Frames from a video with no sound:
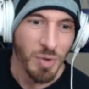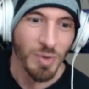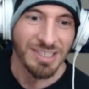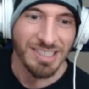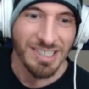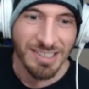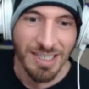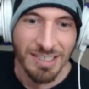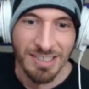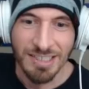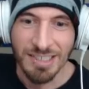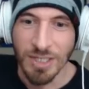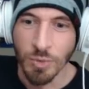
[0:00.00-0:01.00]
win 6 out of
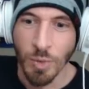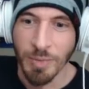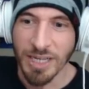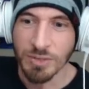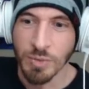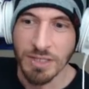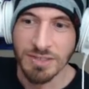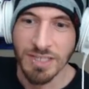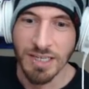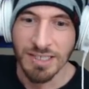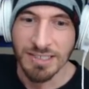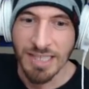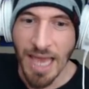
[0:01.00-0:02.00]
6 Guild War battles without
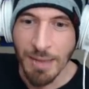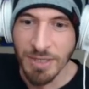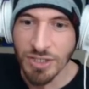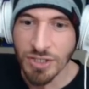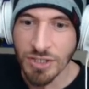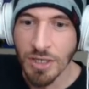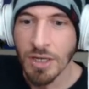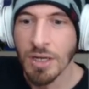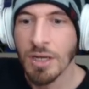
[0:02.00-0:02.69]
taking damage.